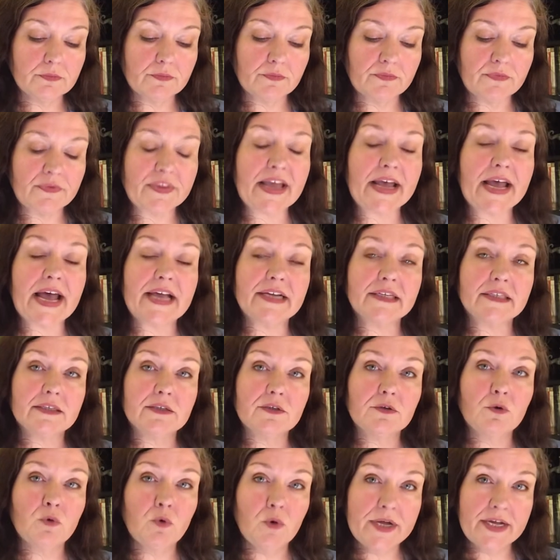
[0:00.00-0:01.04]
That
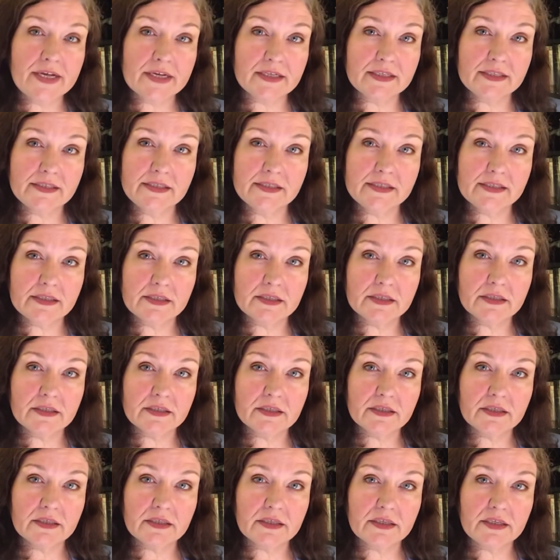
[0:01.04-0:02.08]
quiz
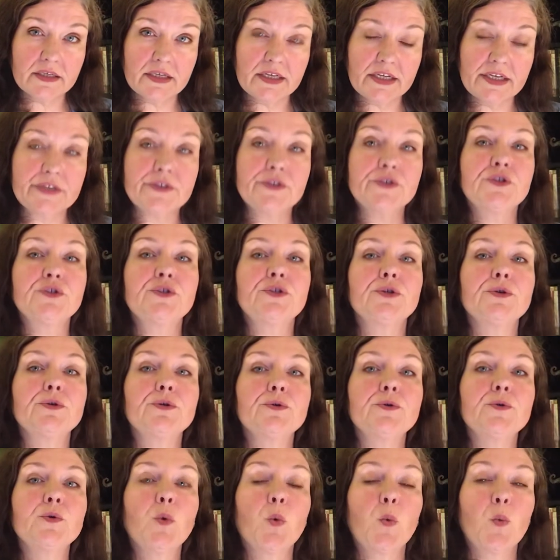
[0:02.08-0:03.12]
is
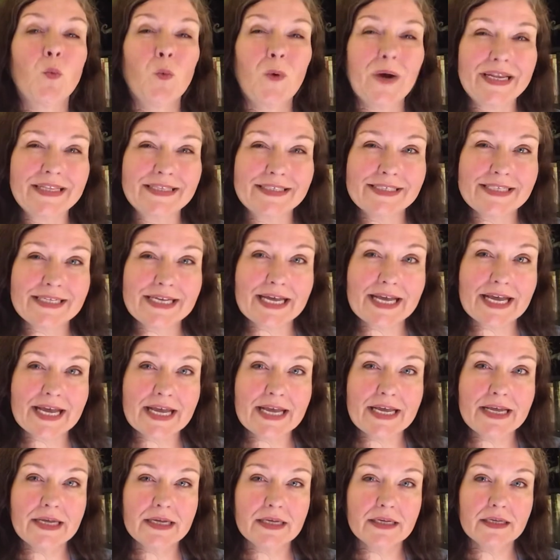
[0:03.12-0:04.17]
due
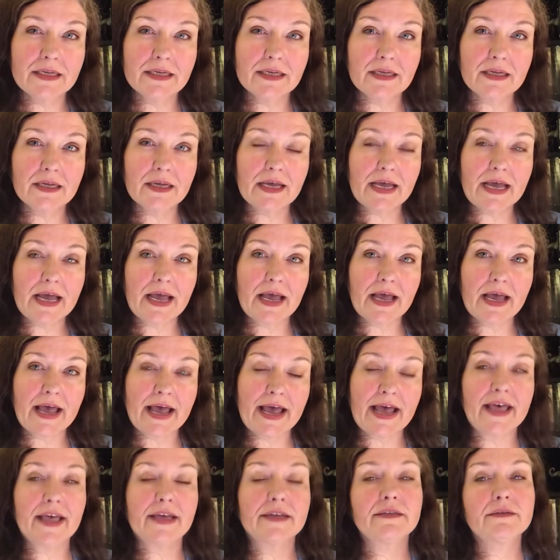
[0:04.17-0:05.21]
Wednesday
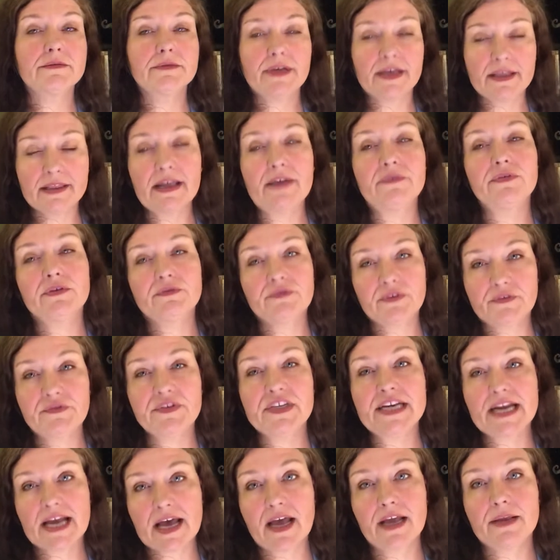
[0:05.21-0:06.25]
at
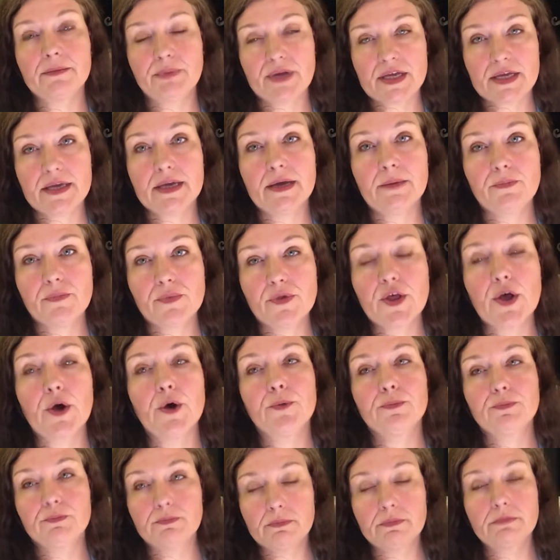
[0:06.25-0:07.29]
11:59 p.m. So
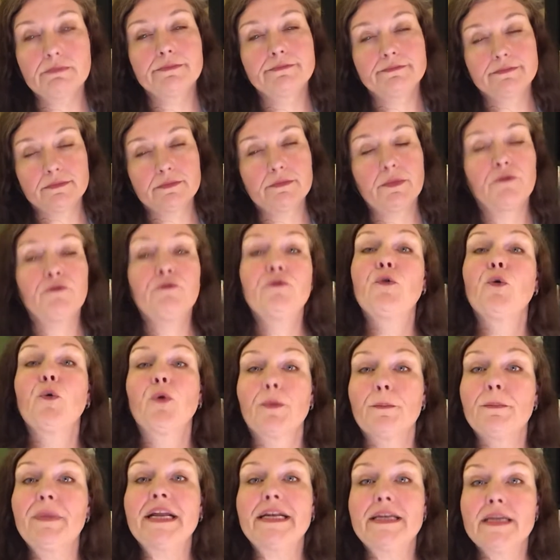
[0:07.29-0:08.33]
before
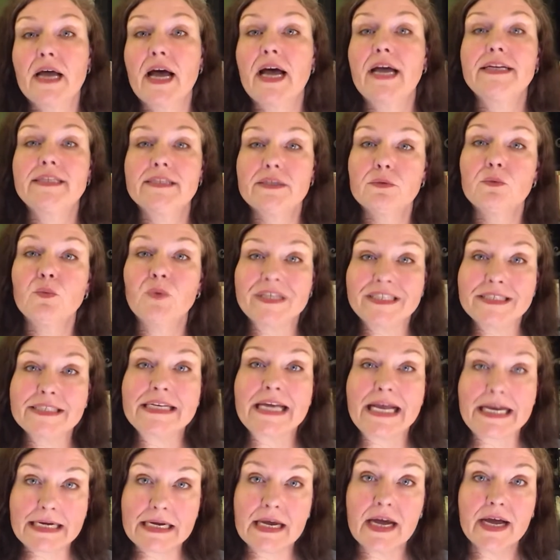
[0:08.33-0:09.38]
midnight,
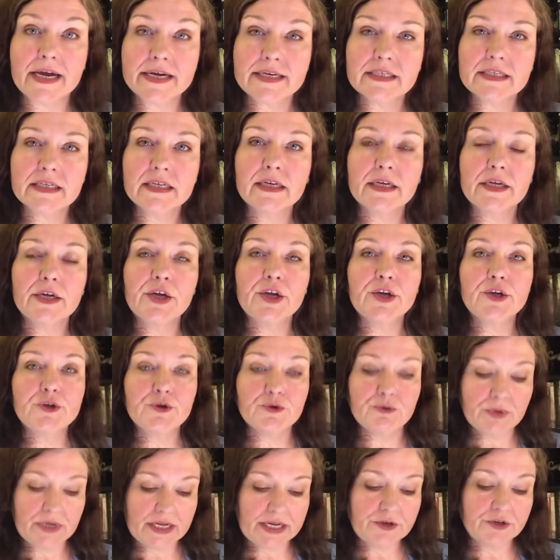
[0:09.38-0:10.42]
Wednesday night, you
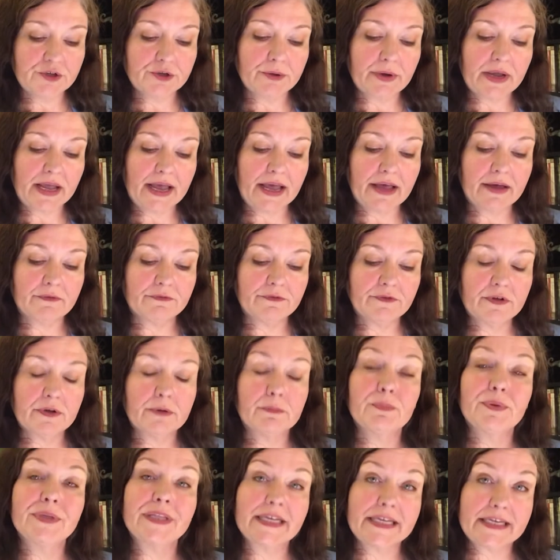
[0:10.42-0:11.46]
need to have
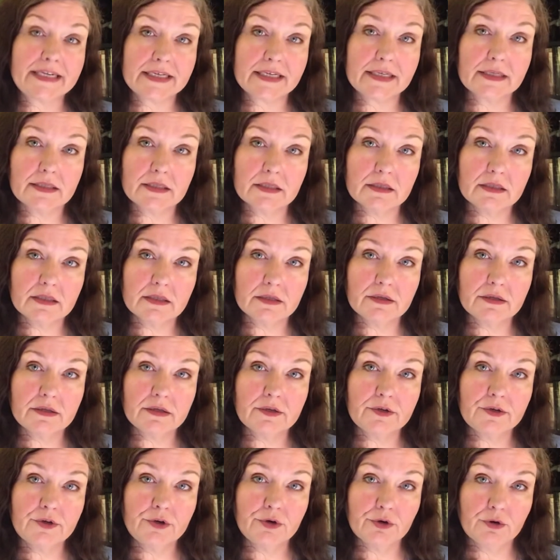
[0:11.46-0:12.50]
completed
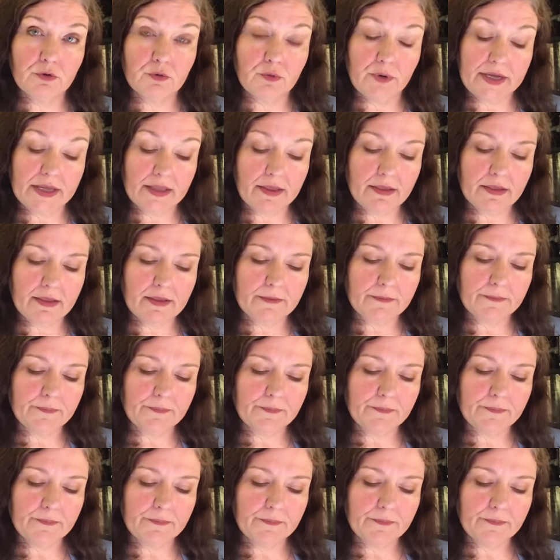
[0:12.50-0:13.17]
your quiz.